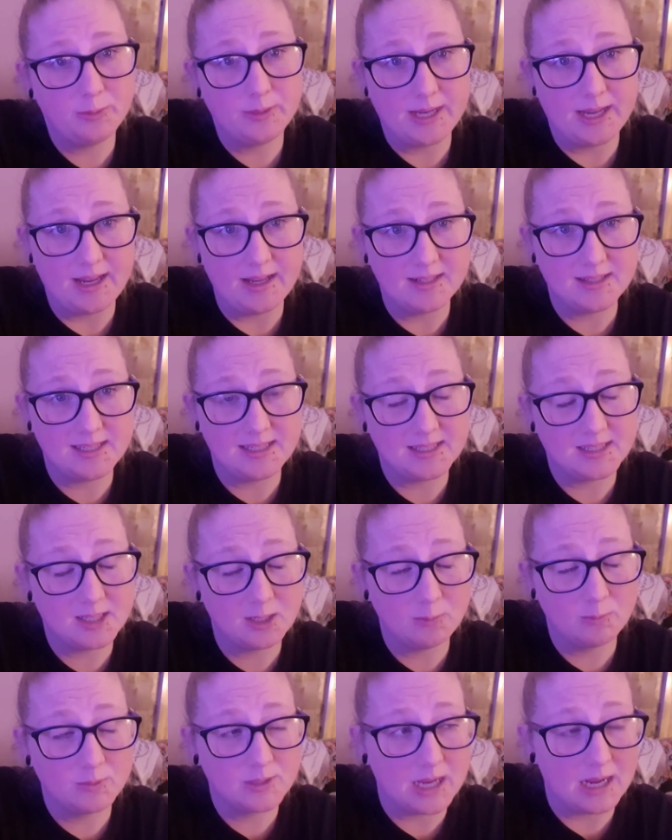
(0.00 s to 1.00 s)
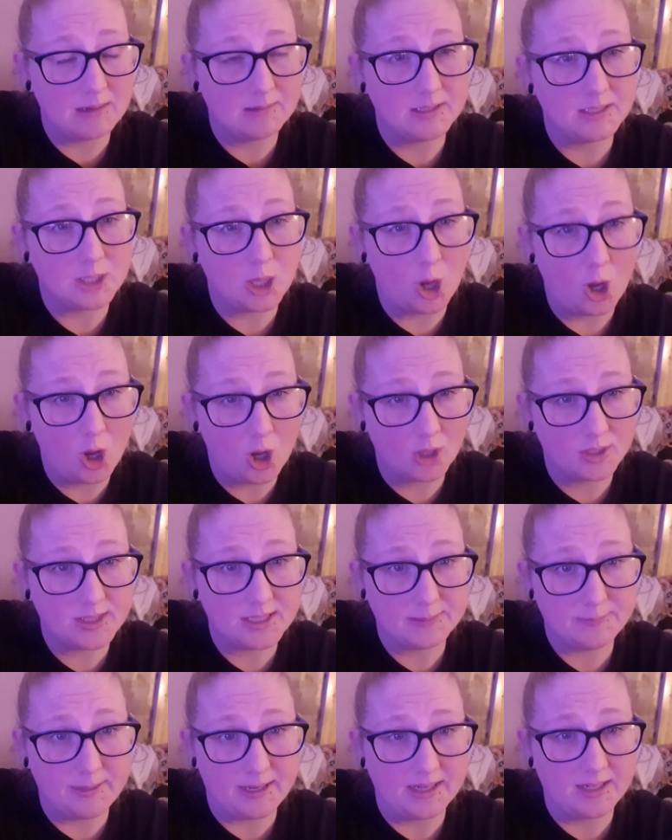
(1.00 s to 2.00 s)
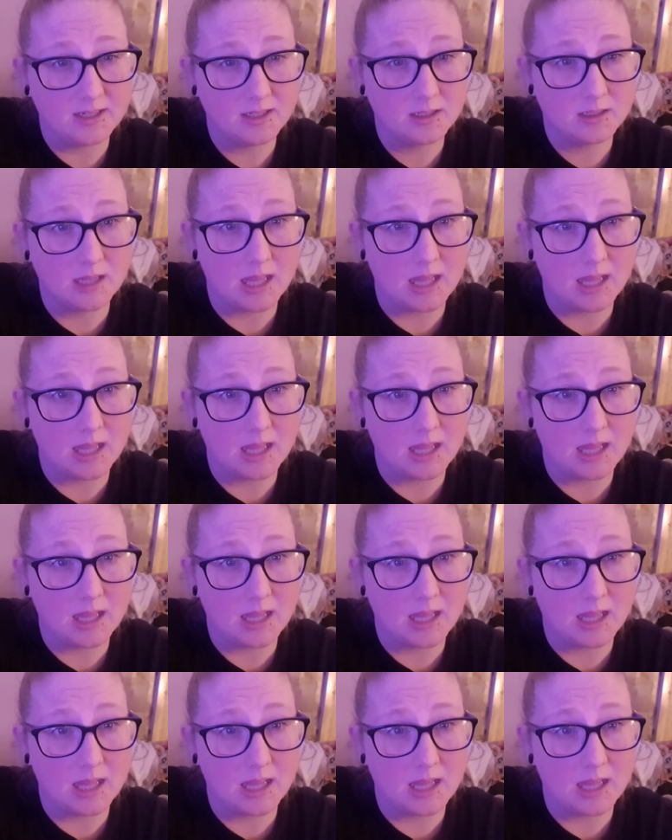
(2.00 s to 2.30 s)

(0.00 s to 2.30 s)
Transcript: kids it's sometimes it's hard to make